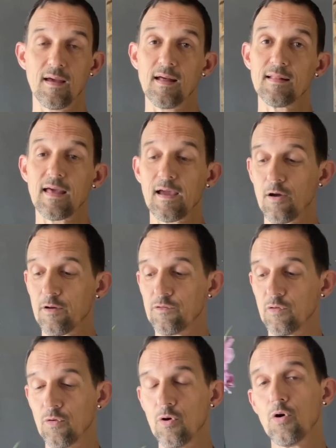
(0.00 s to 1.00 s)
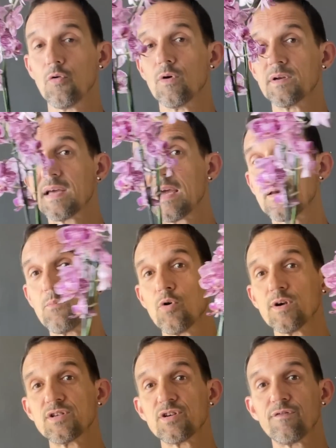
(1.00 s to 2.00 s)
They're going to retain
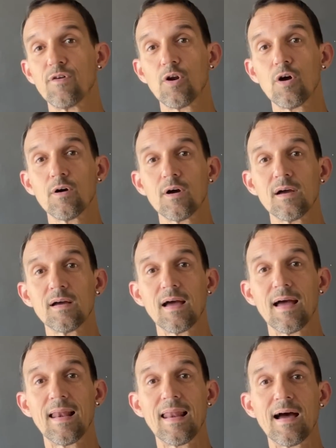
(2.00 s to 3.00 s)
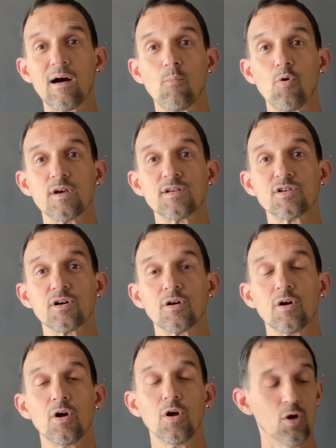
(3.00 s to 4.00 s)
moisture for longer, allow moisture
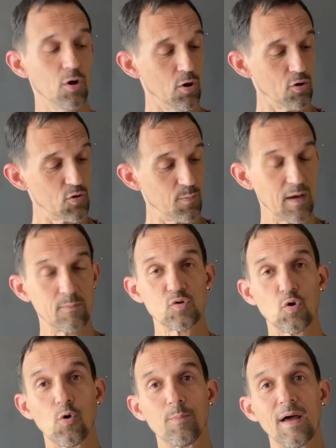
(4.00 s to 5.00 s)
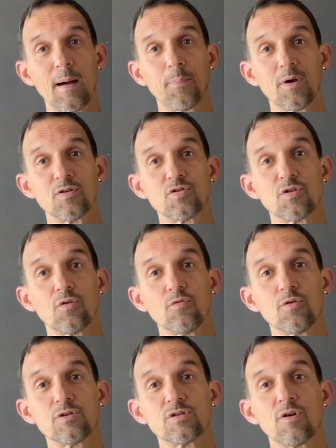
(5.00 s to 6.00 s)
to be absorbed up into the
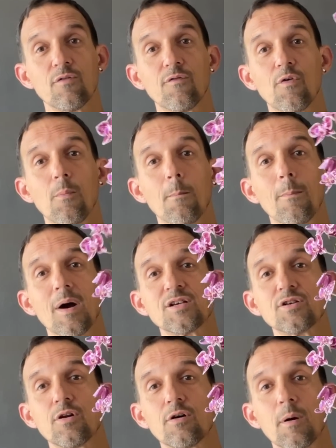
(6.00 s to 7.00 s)
roots for much longer